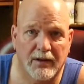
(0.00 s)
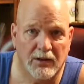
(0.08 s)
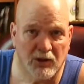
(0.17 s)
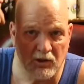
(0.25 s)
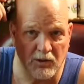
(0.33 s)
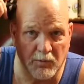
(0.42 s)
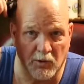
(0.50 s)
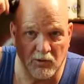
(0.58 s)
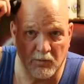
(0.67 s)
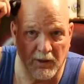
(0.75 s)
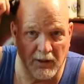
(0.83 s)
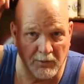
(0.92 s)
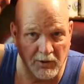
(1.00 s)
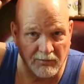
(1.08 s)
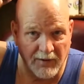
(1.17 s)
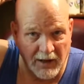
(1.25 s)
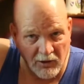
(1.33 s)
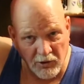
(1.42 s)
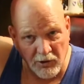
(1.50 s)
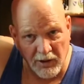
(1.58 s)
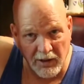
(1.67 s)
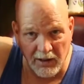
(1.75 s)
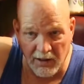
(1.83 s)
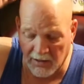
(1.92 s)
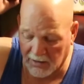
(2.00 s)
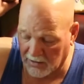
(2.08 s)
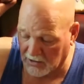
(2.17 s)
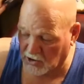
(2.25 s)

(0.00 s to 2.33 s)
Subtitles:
you're supposed to be able to follow your head and it